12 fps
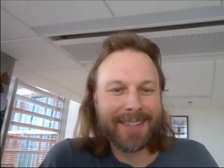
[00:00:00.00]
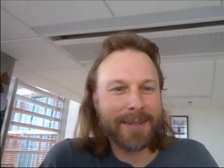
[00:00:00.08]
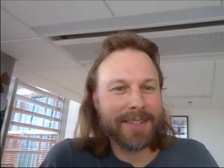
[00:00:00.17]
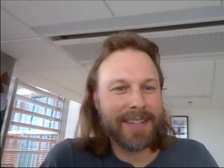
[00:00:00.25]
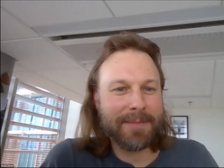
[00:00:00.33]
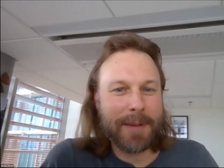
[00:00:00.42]

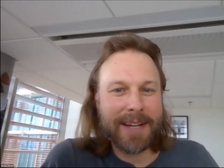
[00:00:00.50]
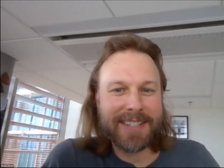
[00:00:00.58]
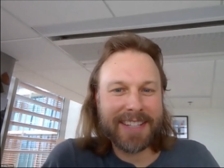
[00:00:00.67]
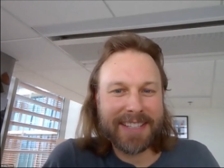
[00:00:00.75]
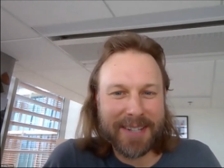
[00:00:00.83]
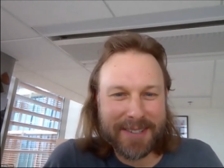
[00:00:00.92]
Because they
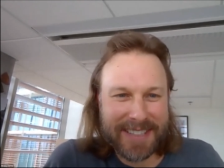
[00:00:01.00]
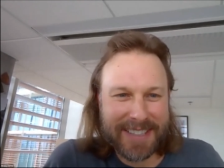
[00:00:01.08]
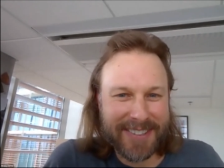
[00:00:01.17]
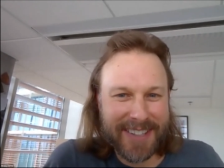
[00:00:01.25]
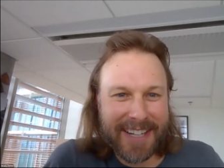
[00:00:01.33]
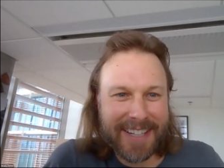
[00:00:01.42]
basically don't
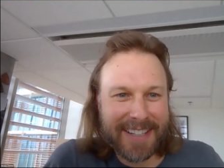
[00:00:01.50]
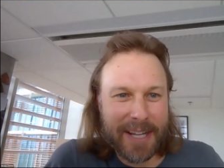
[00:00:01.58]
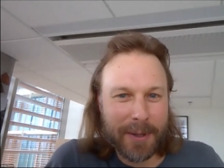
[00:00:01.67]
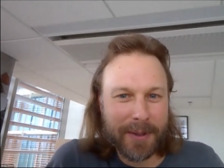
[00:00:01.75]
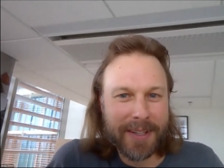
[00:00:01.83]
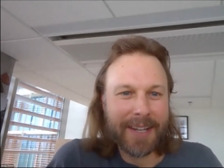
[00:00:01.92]
degrade, and
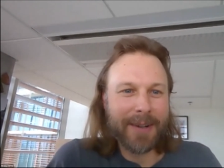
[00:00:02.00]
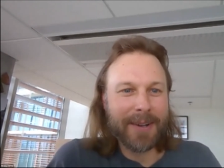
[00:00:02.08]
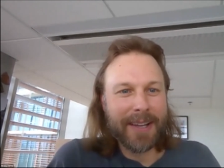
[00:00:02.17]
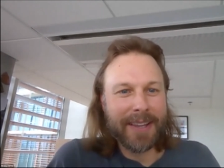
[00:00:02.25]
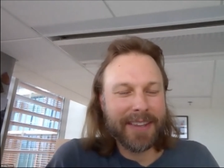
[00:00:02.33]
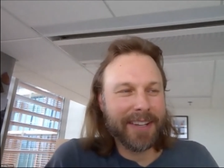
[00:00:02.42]
they'll
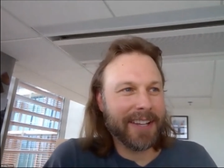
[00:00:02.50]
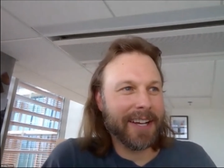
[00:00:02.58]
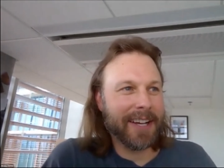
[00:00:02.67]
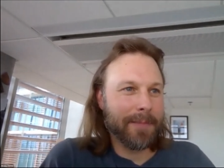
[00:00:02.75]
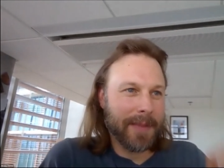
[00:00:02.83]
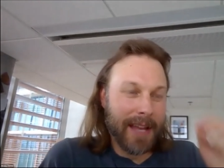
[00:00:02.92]

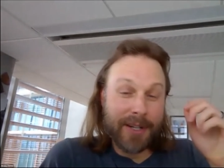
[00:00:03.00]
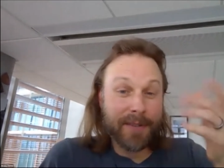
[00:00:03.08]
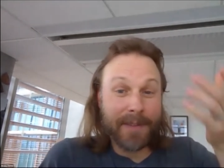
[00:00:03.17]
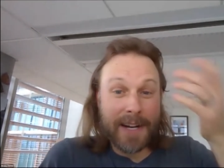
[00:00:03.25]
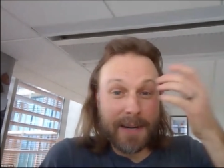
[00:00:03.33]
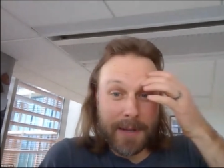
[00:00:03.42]
and you
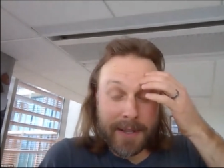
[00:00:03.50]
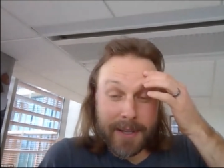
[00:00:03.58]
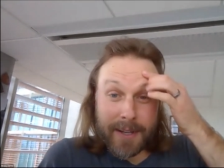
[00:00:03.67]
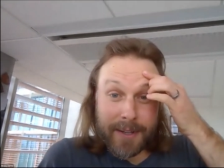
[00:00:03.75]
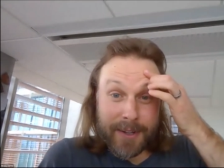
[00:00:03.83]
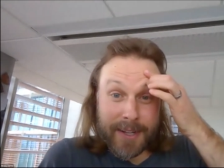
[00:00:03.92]
can find
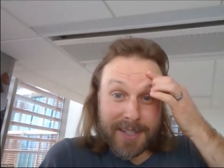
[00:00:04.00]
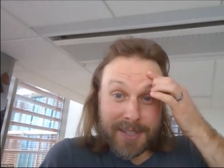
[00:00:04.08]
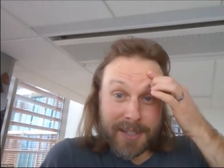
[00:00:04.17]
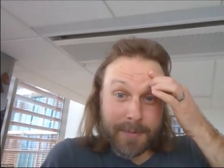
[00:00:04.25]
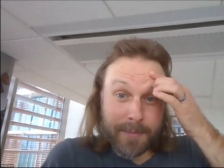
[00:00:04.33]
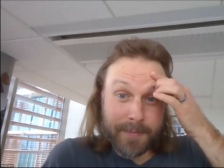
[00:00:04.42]
them you can
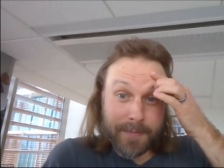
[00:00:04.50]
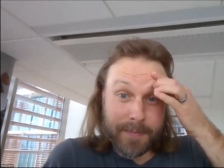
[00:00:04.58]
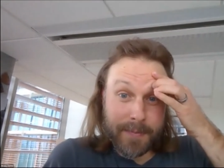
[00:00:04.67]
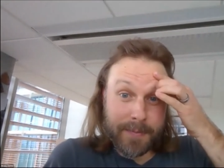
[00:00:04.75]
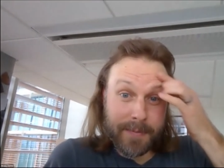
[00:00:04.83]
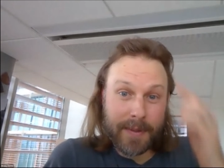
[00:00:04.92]
actually
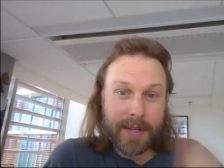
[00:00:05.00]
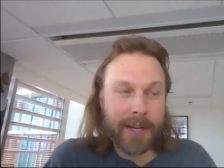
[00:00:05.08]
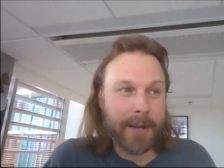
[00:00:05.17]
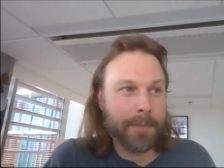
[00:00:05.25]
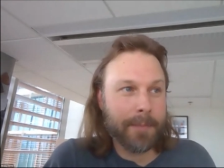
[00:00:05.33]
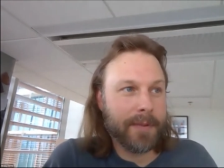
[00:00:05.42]

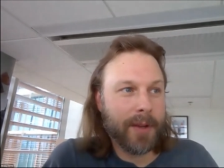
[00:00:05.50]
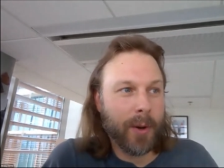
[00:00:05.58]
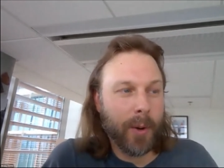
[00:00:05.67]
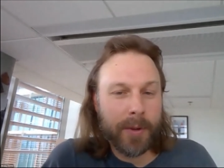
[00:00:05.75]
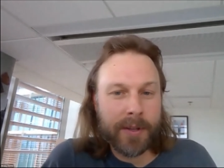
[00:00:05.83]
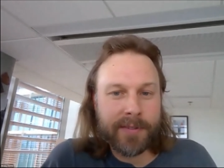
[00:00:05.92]

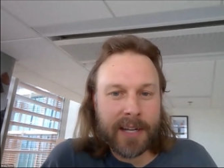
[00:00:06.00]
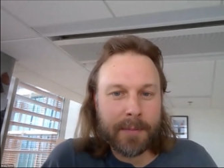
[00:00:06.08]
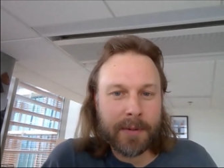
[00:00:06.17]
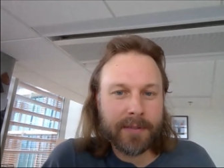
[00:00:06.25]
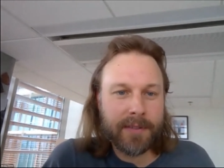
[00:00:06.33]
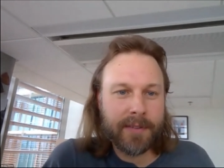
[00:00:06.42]
core the
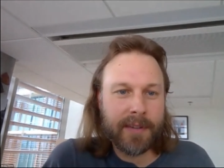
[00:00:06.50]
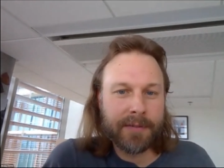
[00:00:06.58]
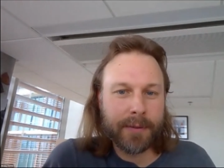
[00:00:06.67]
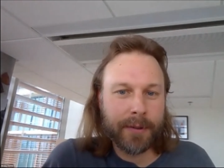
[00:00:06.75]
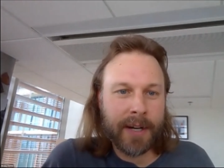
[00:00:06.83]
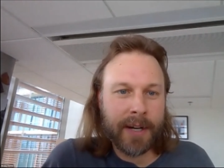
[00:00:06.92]
sediment
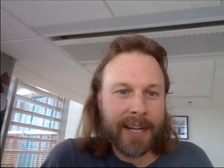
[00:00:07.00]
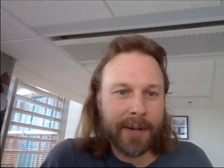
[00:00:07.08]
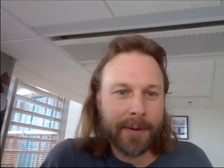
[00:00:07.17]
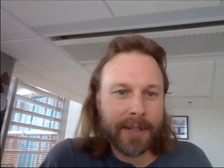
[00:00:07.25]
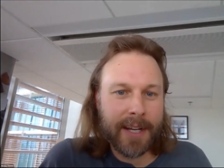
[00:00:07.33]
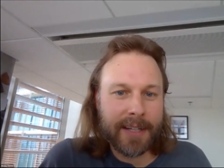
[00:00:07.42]
seafloor right
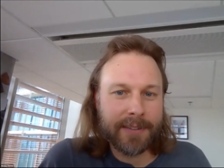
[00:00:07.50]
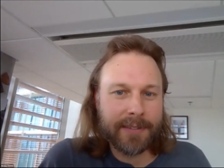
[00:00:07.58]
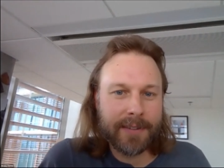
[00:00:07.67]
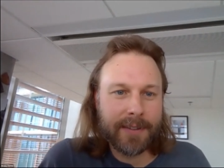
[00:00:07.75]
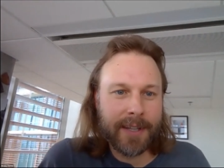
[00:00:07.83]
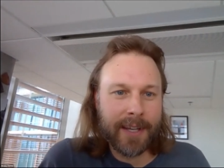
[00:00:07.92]
now and
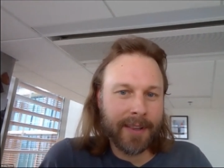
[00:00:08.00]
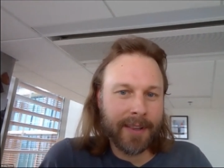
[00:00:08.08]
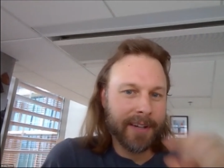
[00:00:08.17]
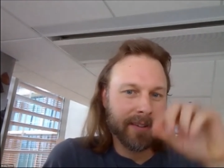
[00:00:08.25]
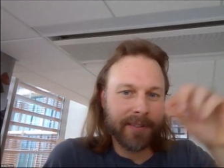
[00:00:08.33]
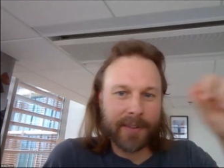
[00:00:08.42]
get
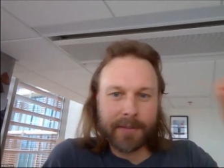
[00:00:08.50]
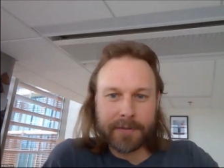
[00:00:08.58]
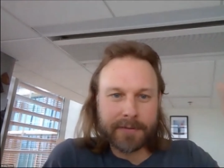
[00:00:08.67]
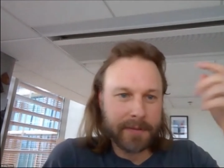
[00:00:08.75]
layers of